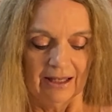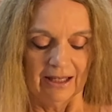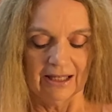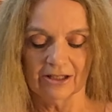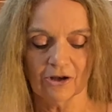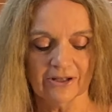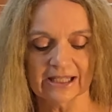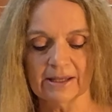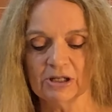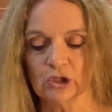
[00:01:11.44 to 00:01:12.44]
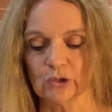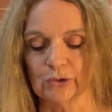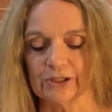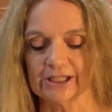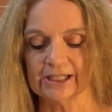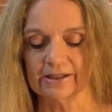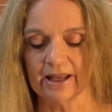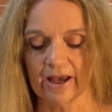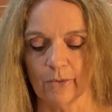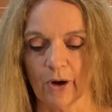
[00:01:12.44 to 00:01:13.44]
In goes the lemon juice.
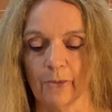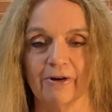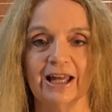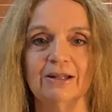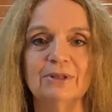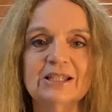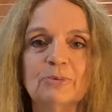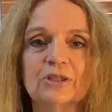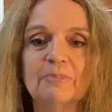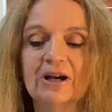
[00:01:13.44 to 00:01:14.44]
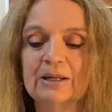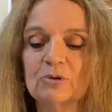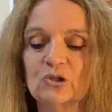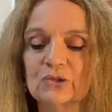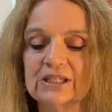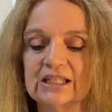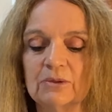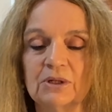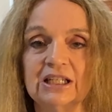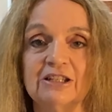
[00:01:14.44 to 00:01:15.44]
Now, while we're at it, let's put the pineapple juice in, and
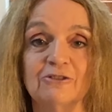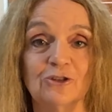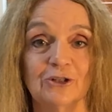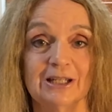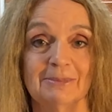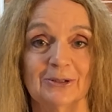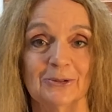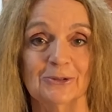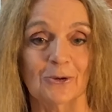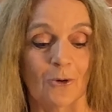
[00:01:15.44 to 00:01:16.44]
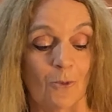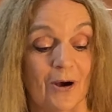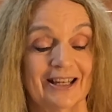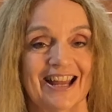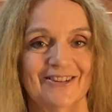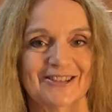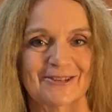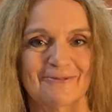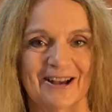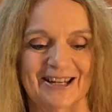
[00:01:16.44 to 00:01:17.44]
we need 30 ml or 1 ounce
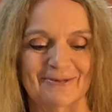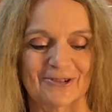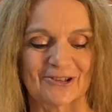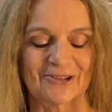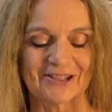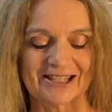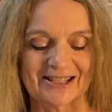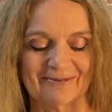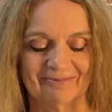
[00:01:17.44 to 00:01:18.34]
of pineapple juice.